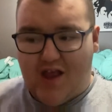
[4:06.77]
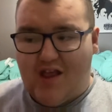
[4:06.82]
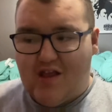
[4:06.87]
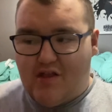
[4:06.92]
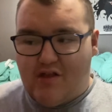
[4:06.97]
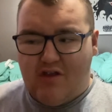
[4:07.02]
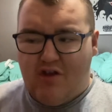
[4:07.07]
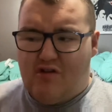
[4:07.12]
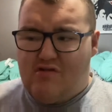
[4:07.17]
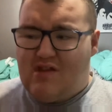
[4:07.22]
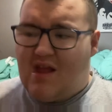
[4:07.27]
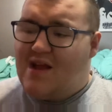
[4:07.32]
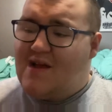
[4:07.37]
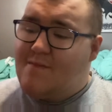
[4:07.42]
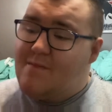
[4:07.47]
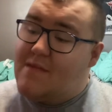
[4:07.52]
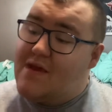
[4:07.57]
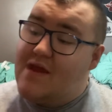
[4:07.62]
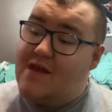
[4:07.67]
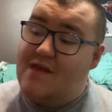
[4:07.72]
so that
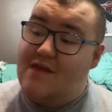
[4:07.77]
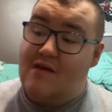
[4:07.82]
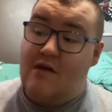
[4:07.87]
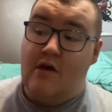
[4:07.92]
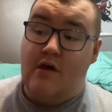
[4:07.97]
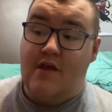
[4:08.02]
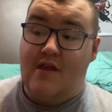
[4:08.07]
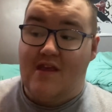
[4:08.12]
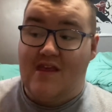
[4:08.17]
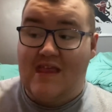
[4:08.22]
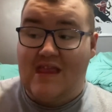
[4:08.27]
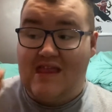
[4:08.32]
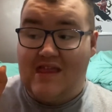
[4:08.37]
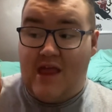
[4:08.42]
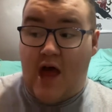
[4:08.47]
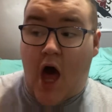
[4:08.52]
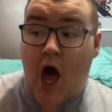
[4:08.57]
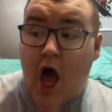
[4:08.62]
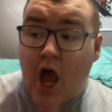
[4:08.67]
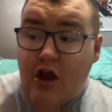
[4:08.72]
means this
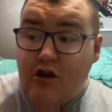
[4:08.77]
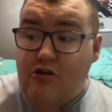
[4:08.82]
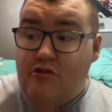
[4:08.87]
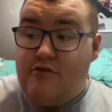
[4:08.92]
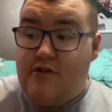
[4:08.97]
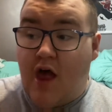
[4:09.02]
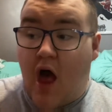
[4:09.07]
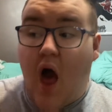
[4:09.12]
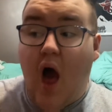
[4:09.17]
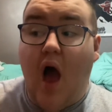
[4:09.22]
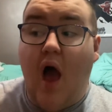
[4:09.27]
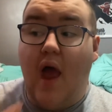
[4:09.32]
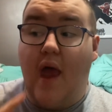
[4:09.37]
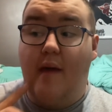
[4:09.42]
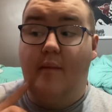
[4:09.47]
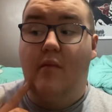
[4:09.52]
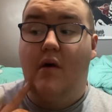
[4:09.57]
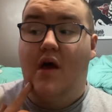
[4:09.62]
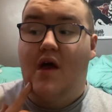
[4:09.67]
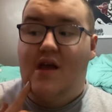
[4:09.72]
entire time,